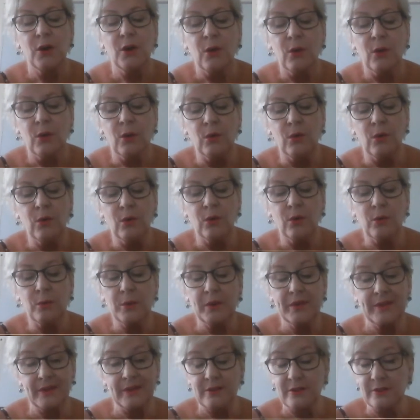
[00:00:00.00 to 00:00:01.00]
or
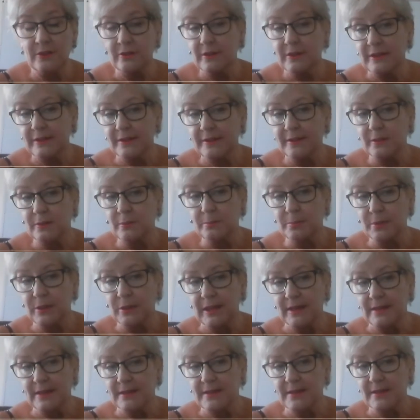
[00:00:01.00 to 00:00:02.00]
within your clinical
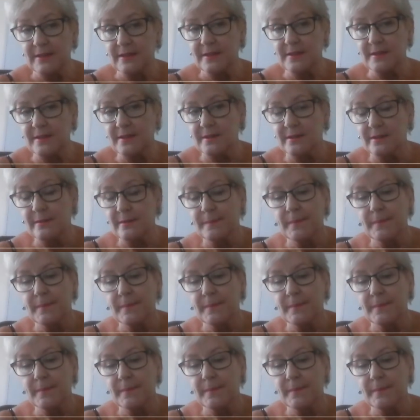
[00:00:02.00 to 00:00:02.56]
practice.